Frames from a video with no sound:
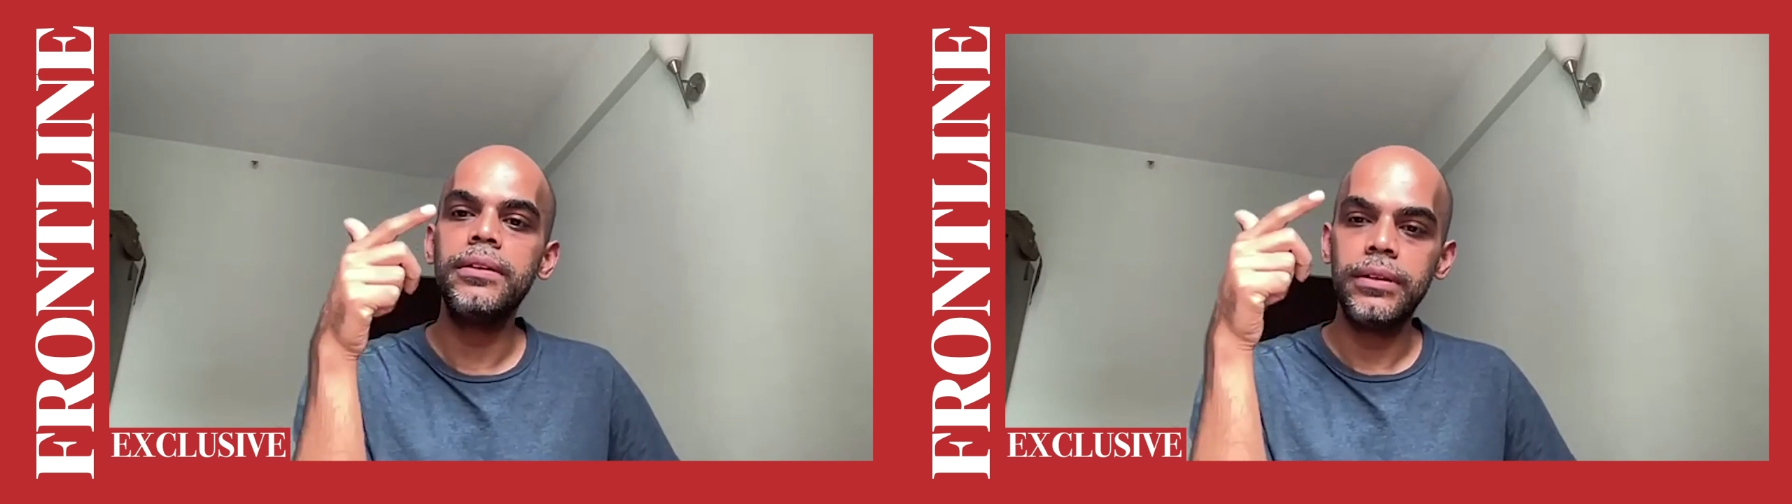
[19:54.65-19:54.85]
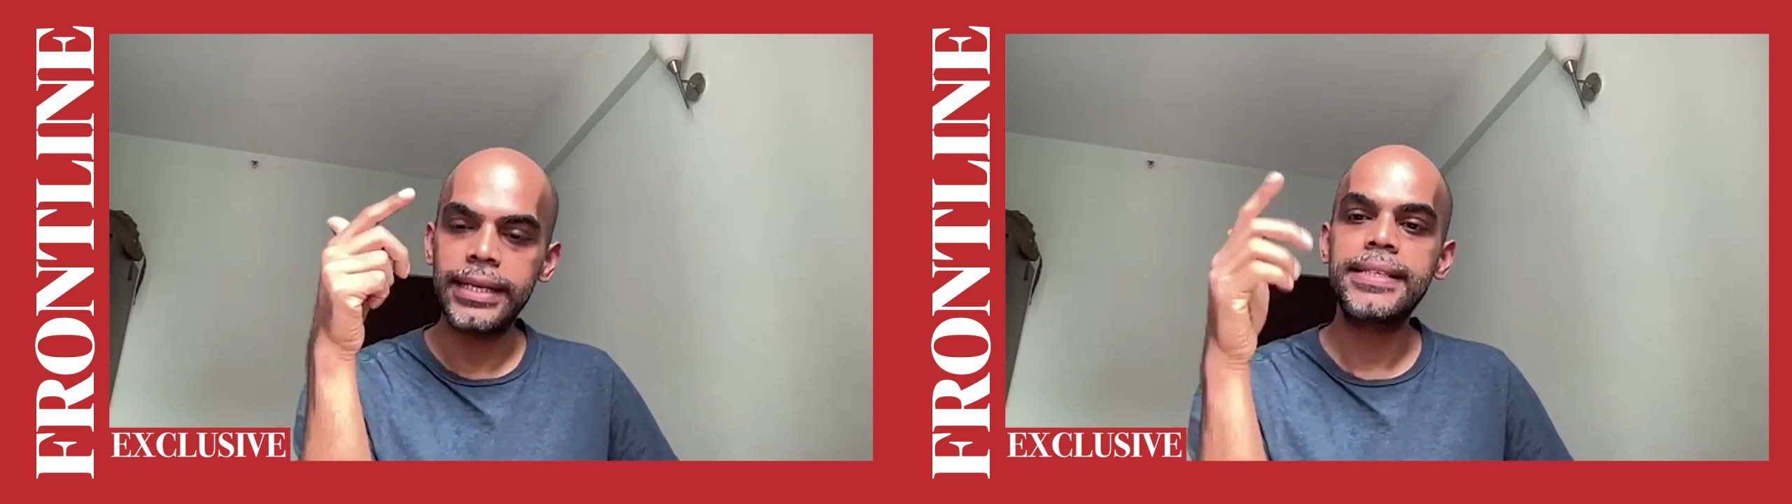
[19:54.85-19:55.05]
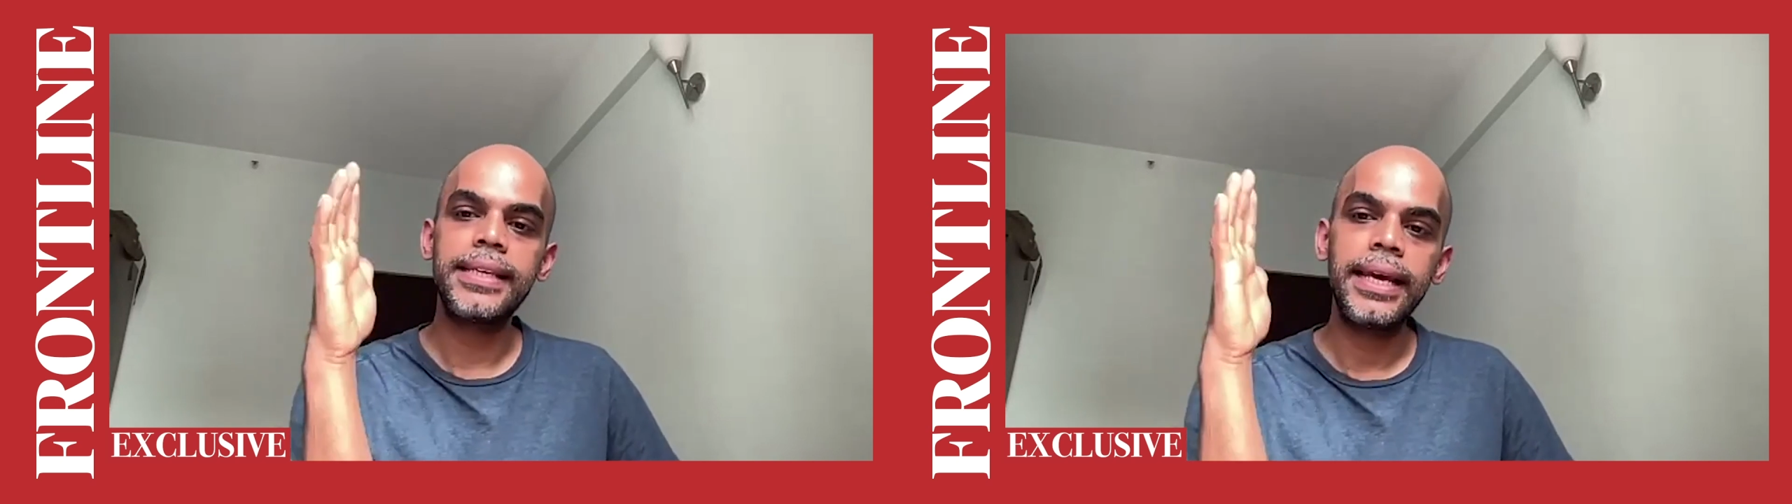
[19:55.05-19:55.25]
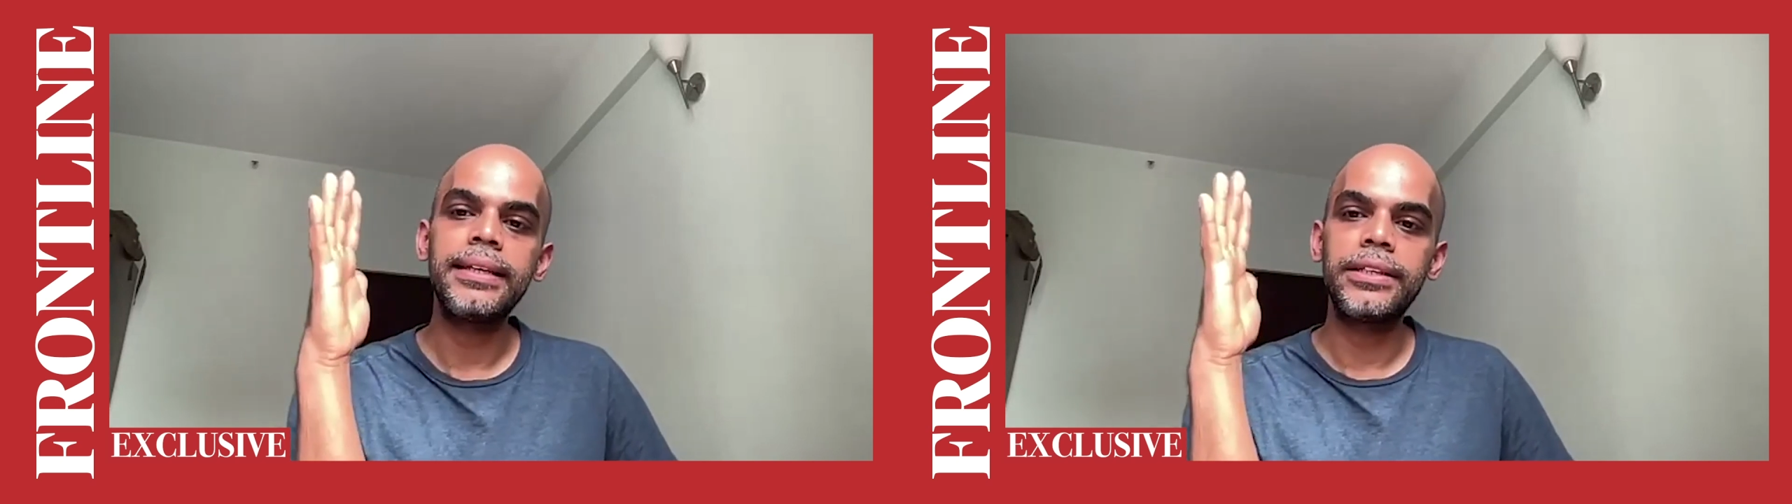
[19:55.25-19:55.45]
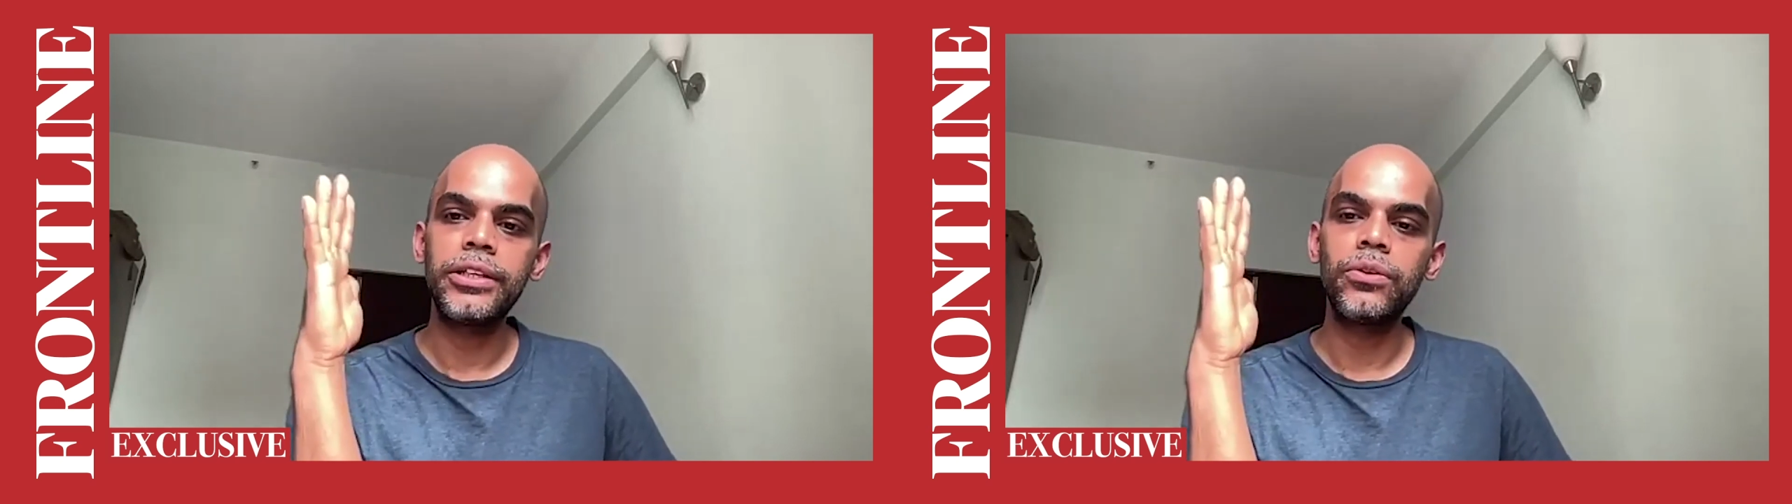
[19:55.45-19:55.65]
Let's say
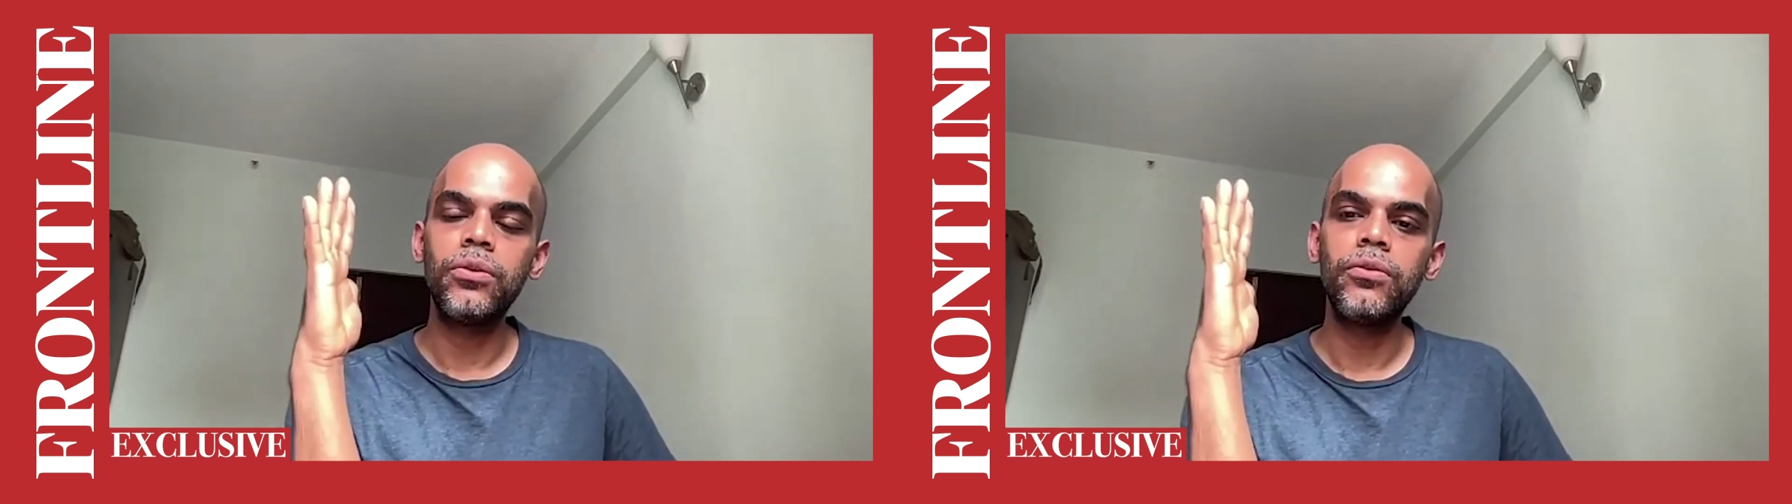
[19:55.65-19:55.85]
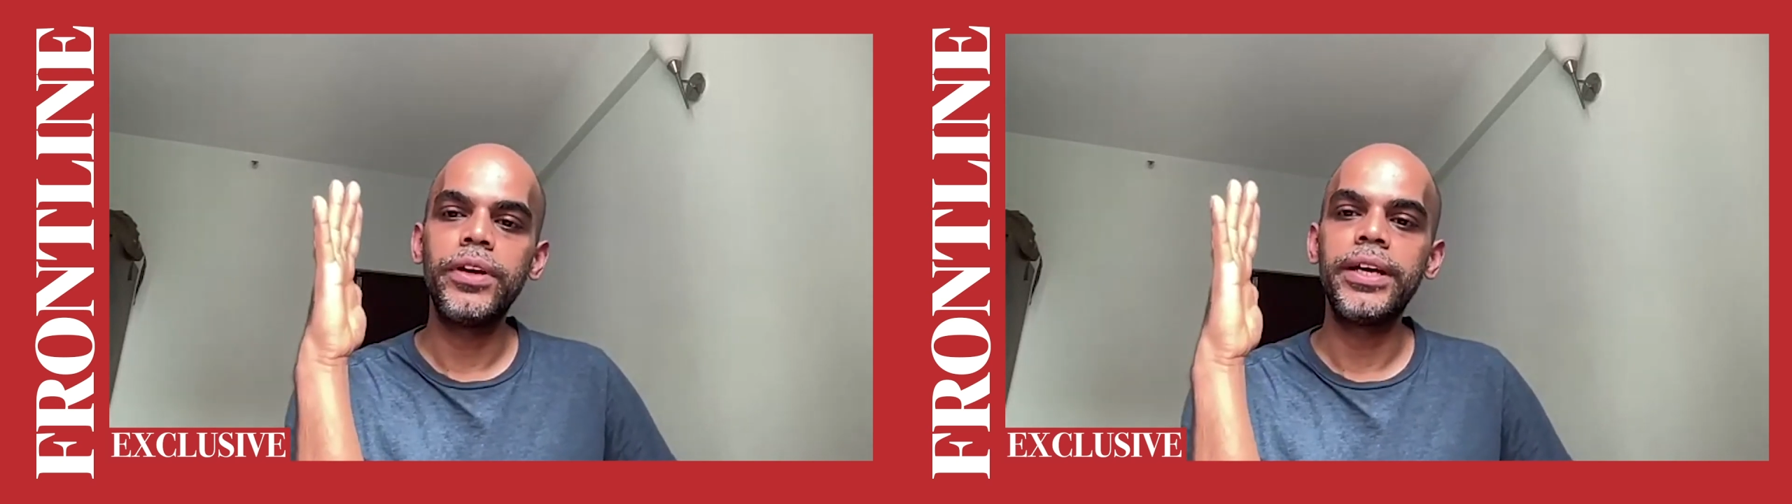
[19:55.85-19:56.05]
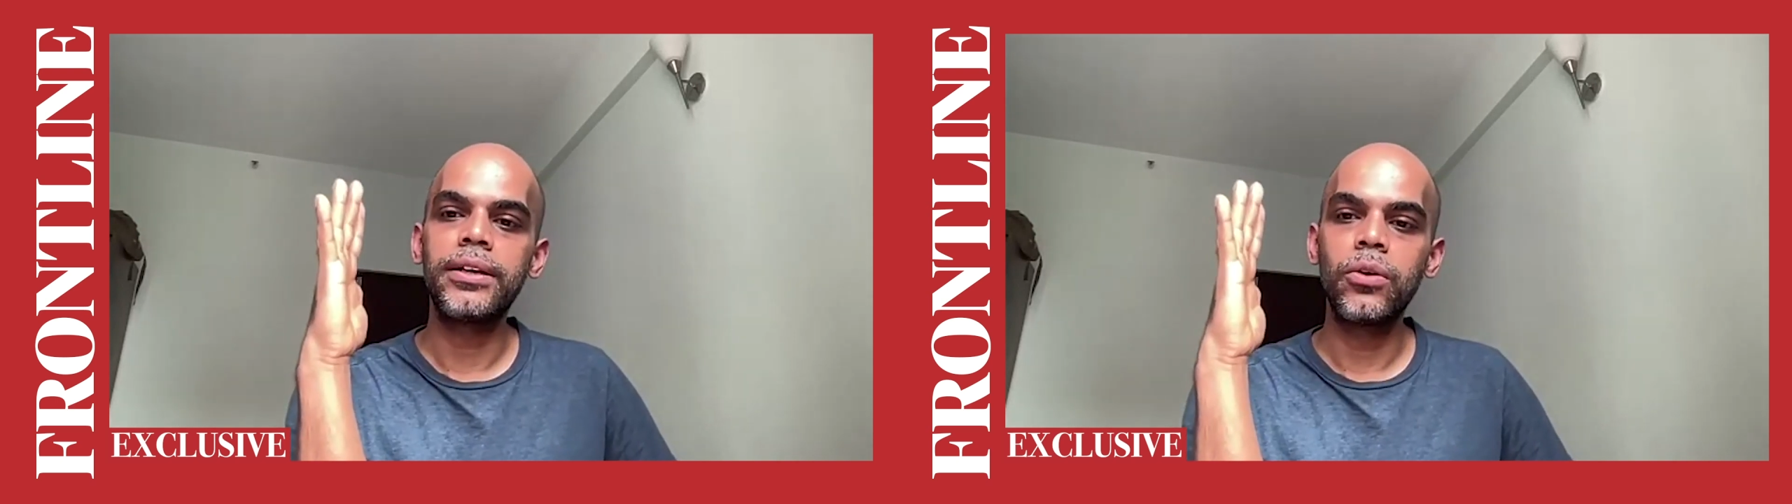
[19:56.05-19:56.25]
that, we are